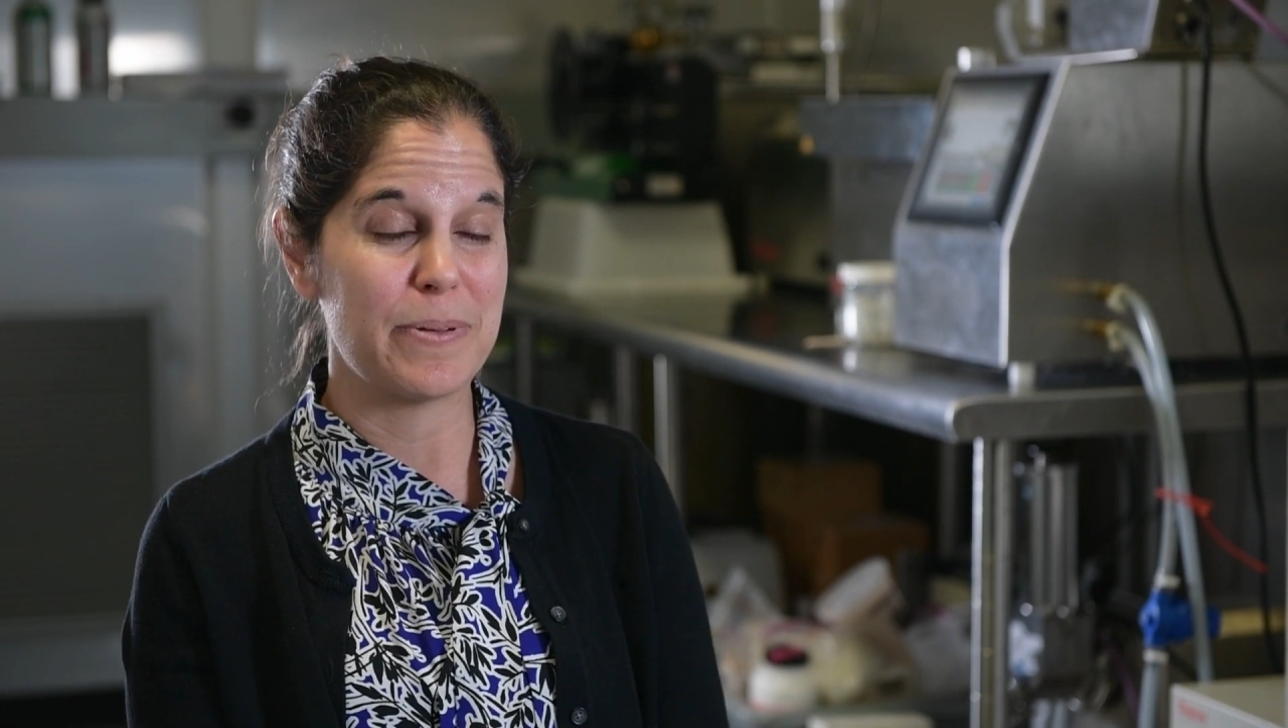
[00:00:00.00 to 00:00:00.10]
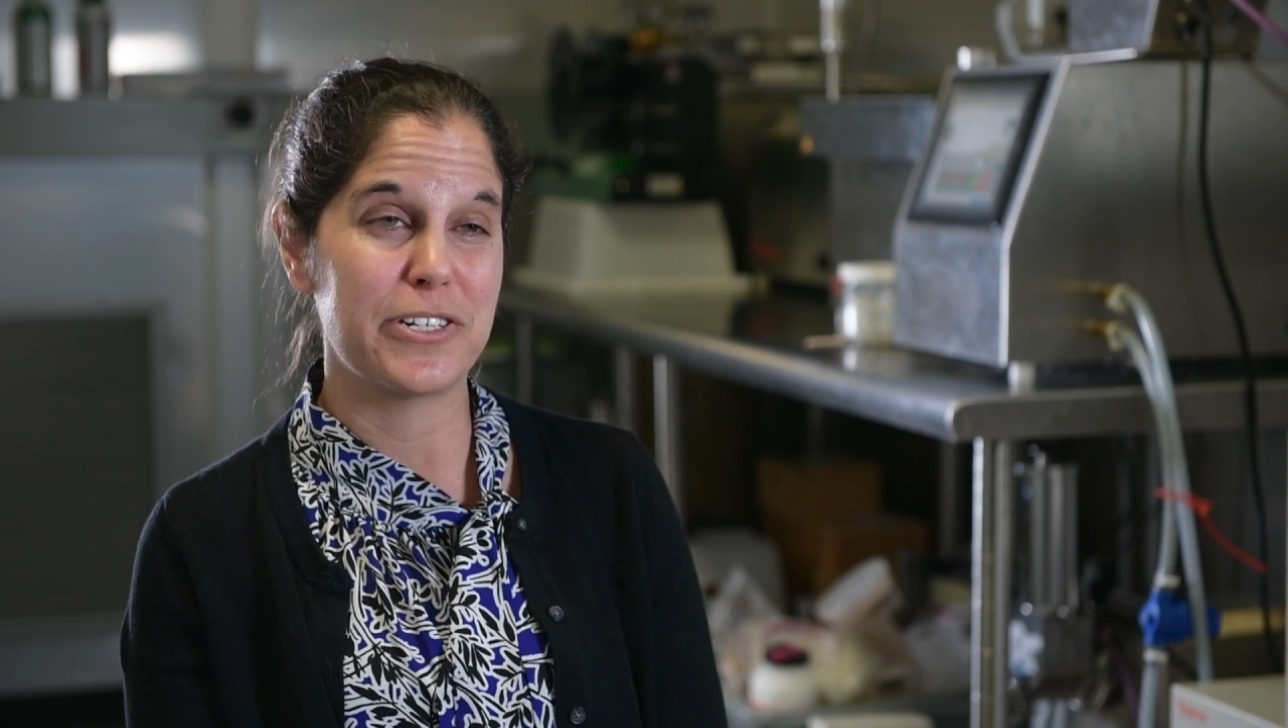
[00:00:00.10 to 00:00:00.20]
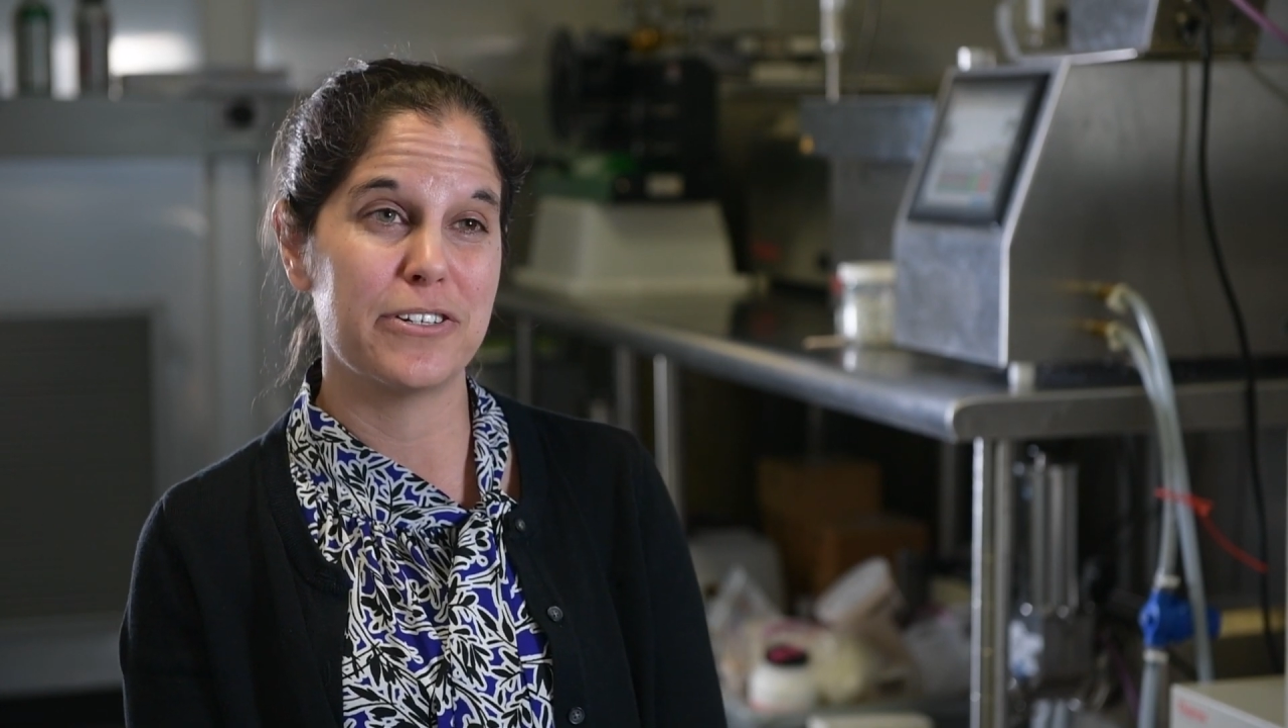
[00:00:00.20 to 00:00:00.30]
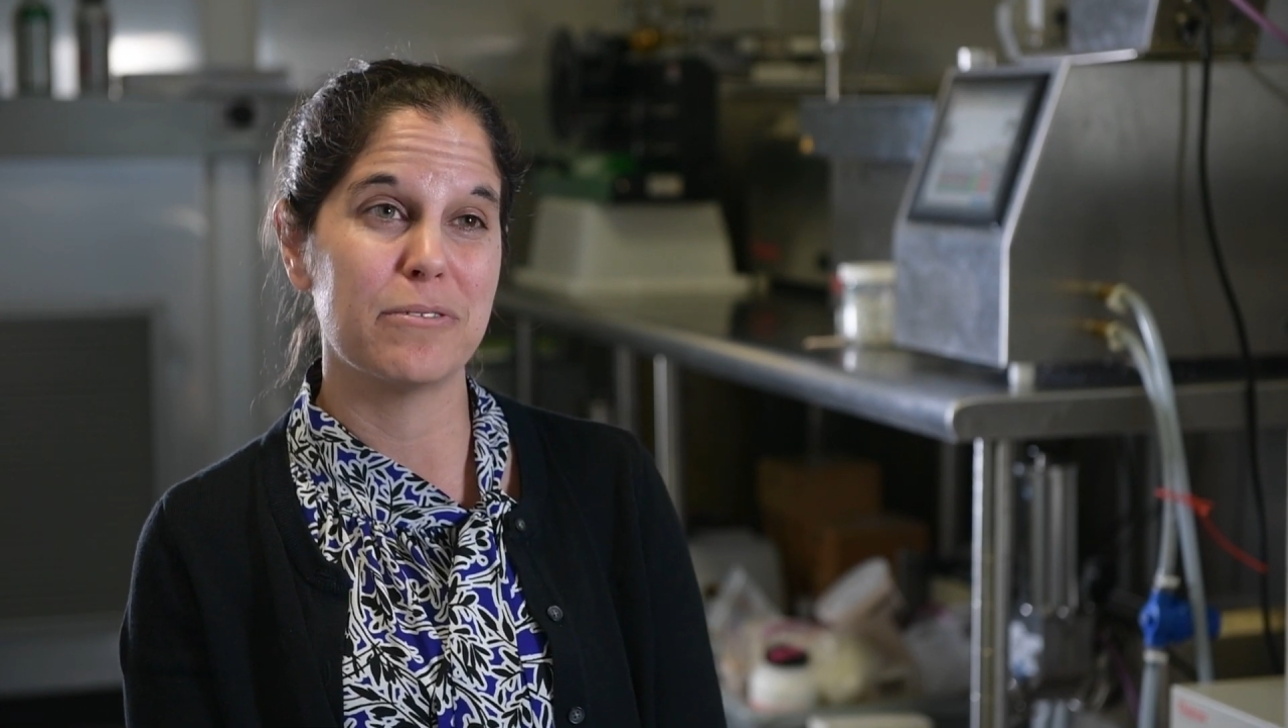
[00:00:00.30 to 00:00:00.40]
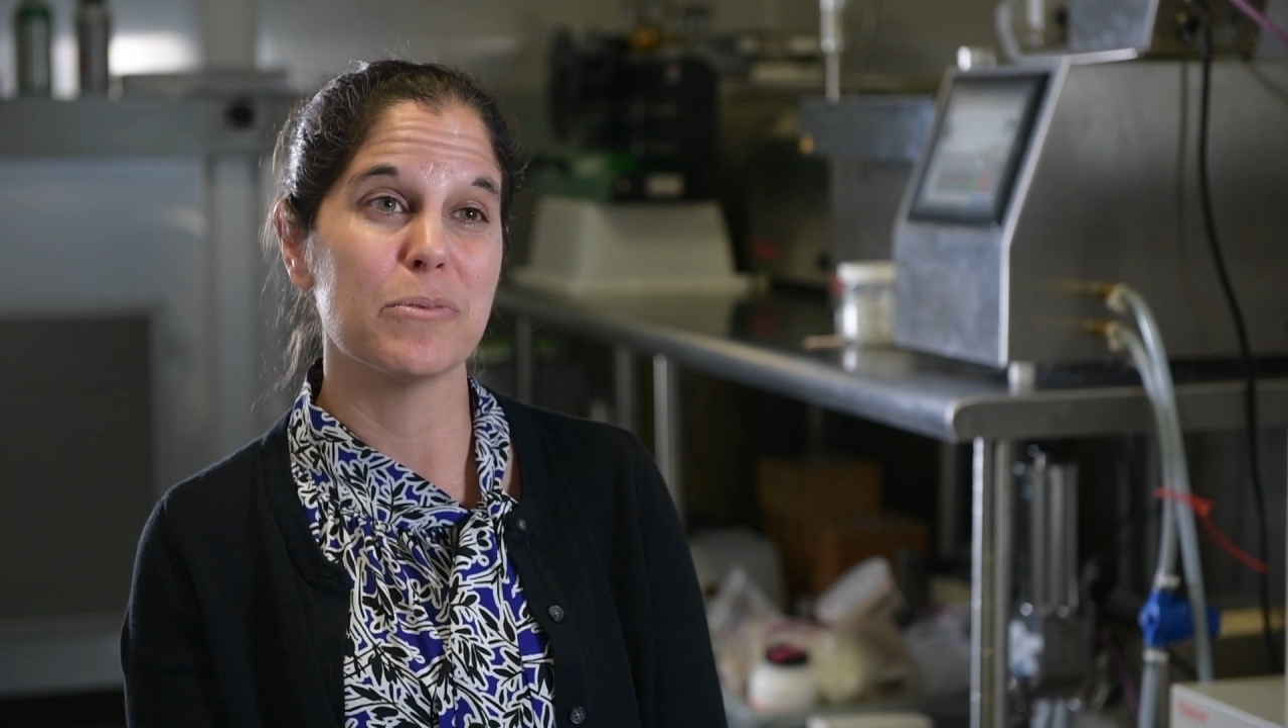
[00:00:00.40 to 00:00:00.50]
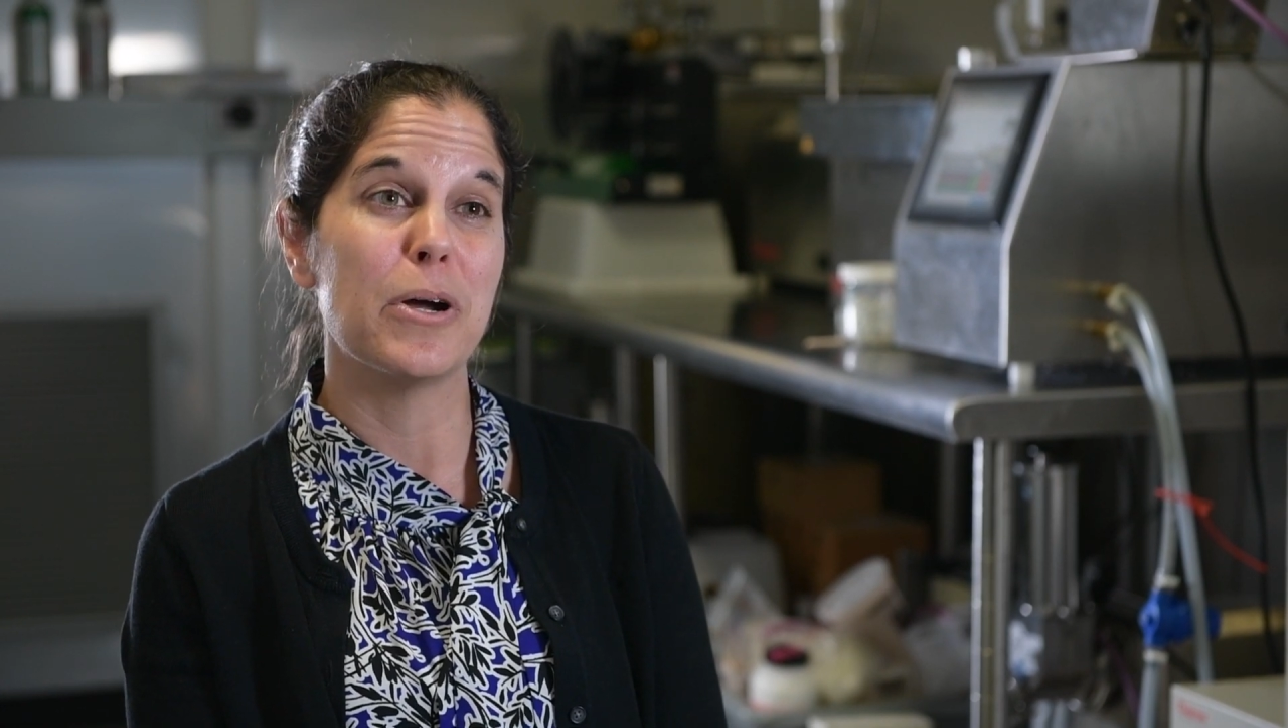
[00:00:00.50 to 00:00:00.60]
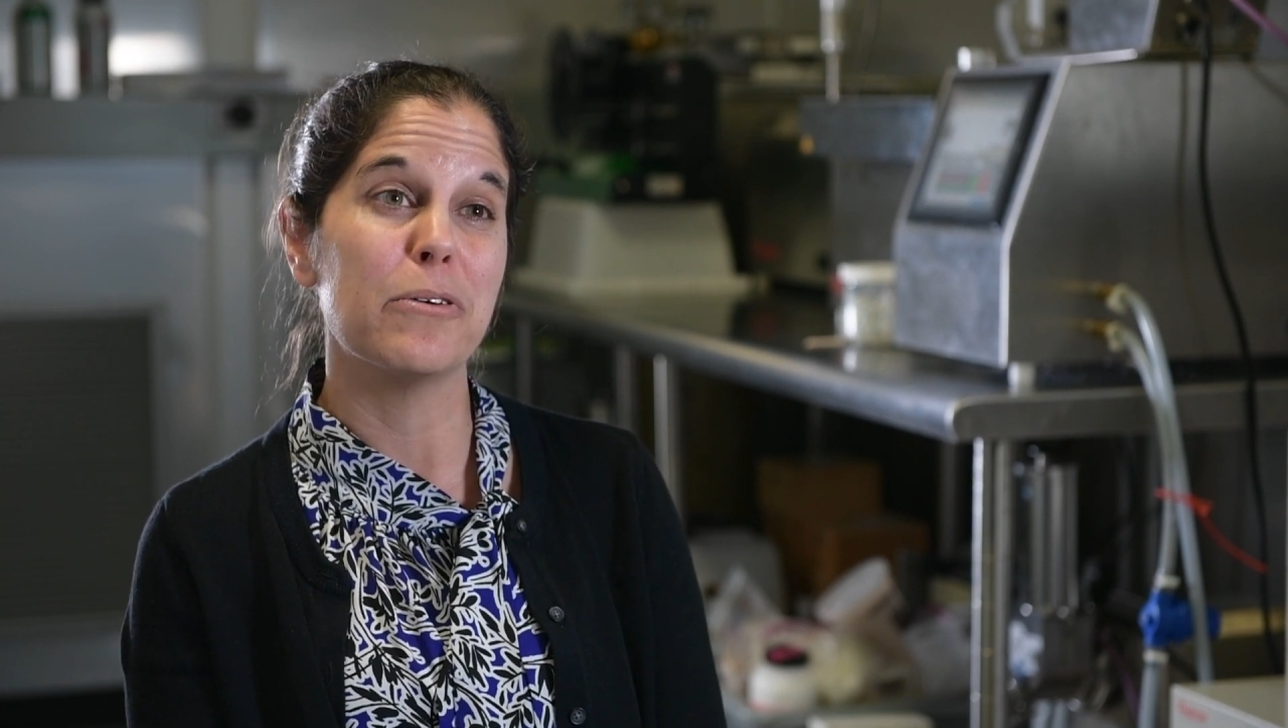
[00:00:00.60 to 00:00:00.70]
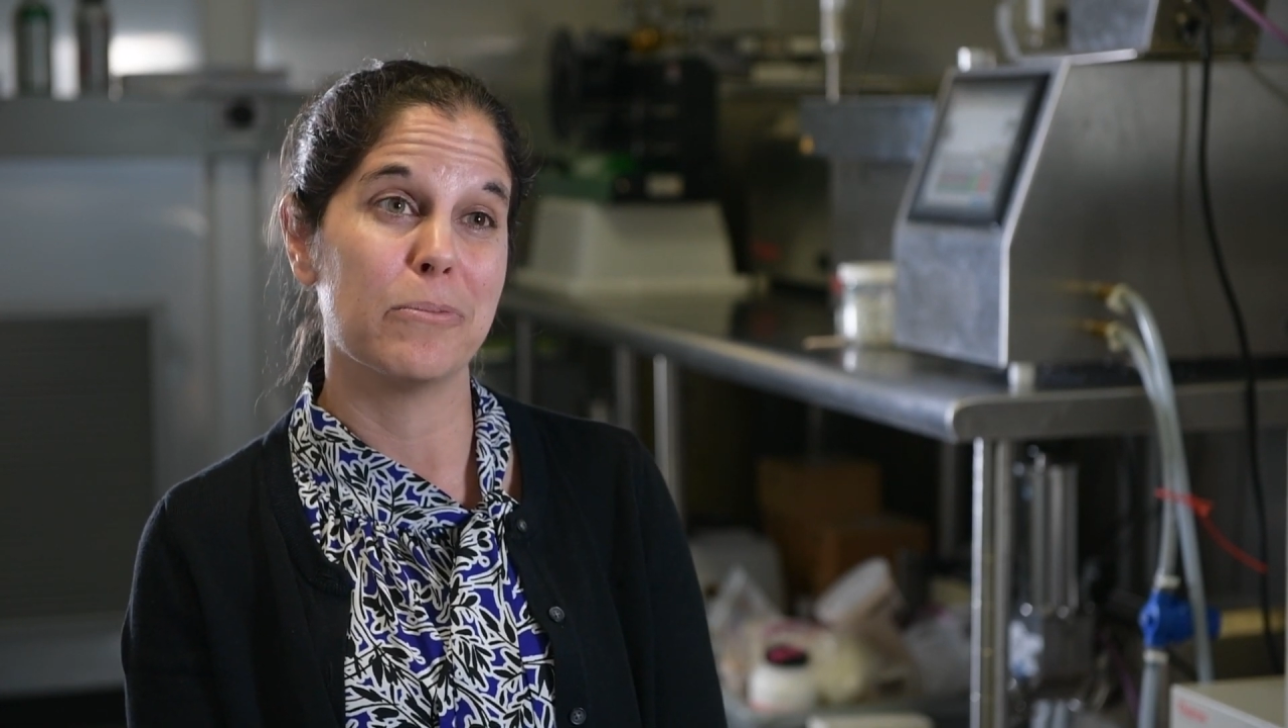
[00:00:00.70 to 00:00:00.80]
especially in remote